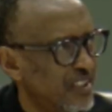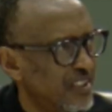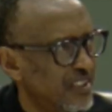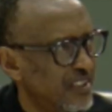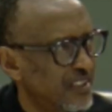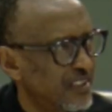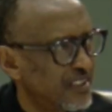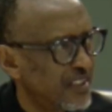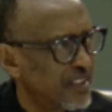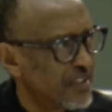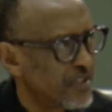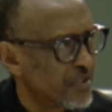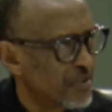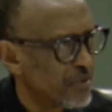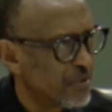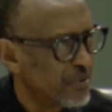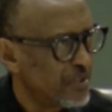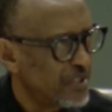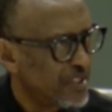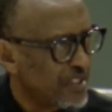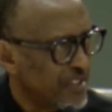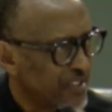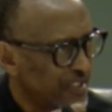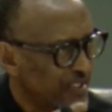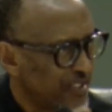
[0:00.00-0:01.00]
There's not
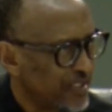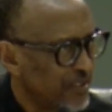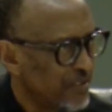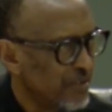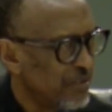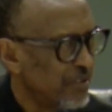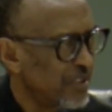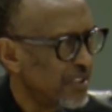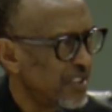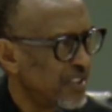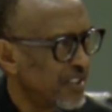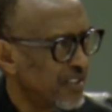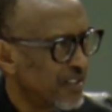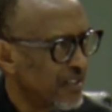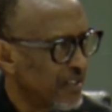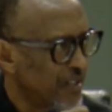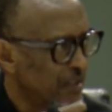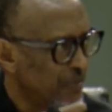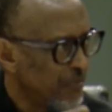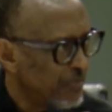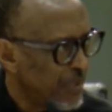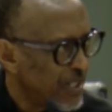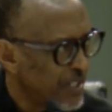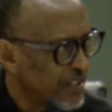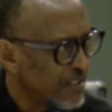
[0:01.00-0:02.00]
a single day
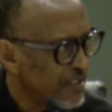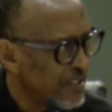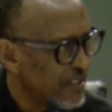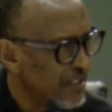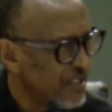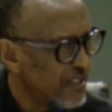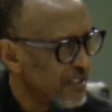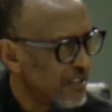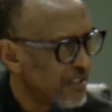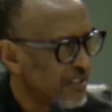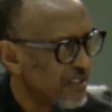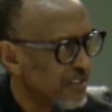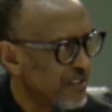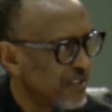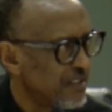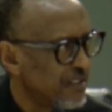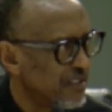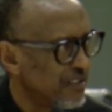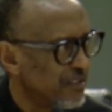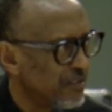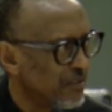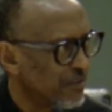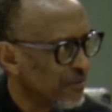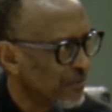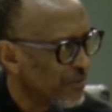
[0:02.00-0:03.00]
that passes
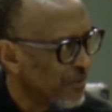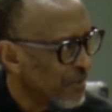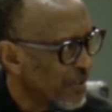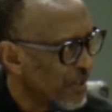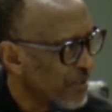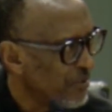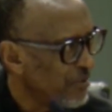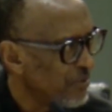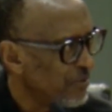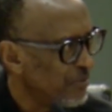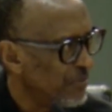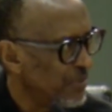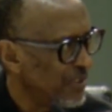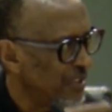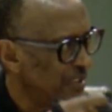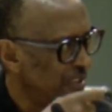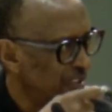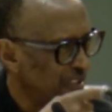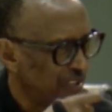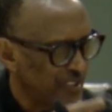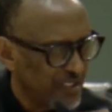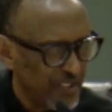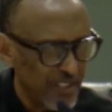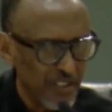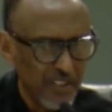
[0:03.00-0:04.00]
without me
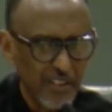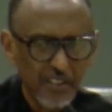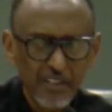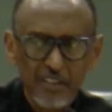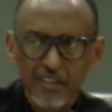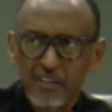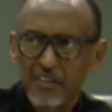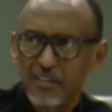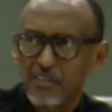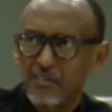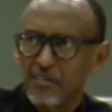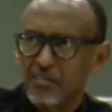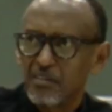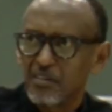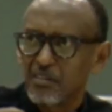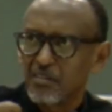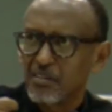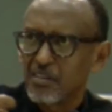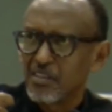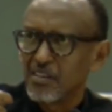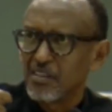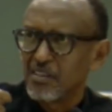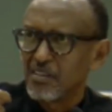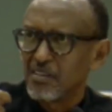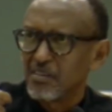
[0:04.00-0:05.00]
telling
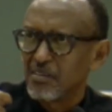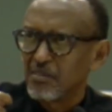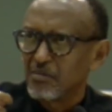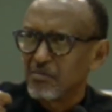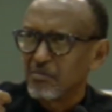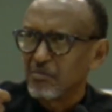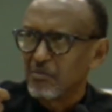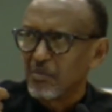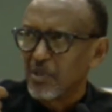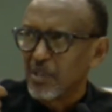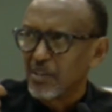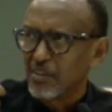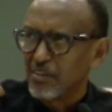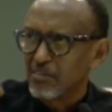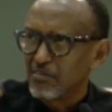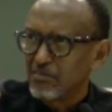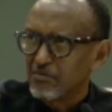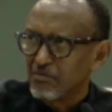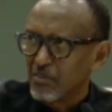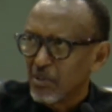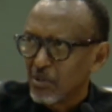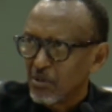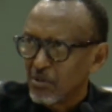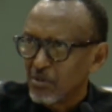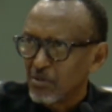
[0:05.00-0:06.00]
my
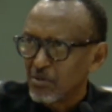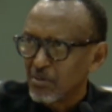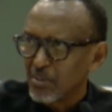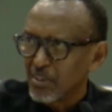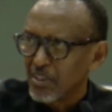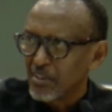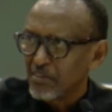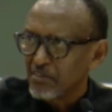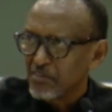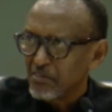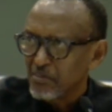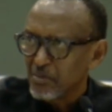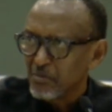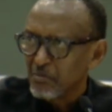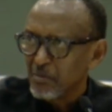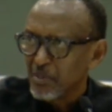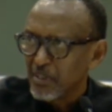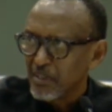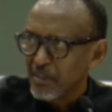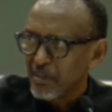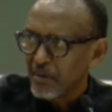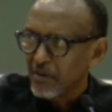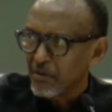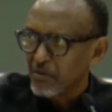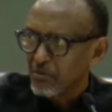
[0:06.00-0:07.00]
fellow
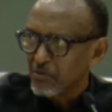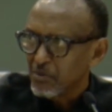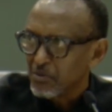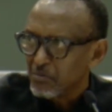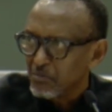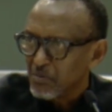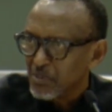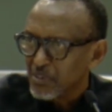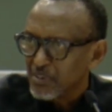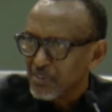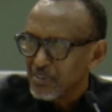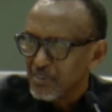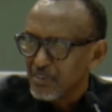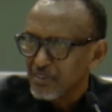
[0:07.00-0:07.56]
countrymen and women